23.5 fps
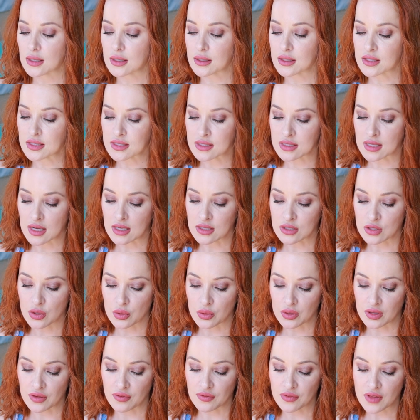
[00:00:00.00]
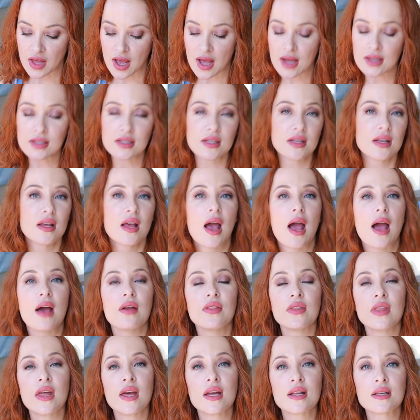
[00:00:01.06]
It's not totally flat.
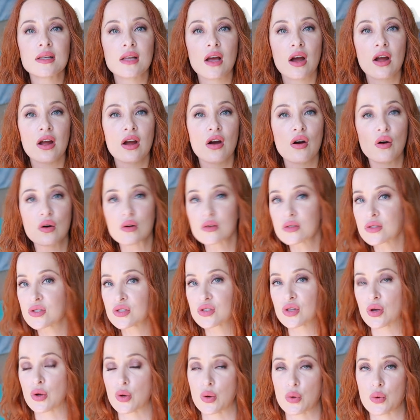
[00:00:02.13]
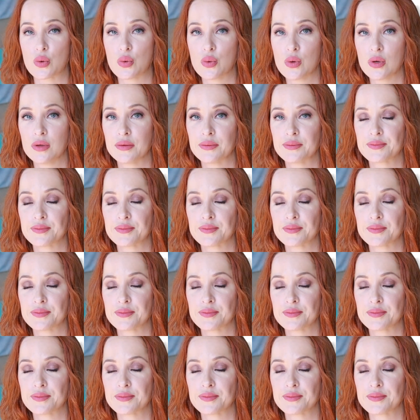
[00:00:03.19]
And then I also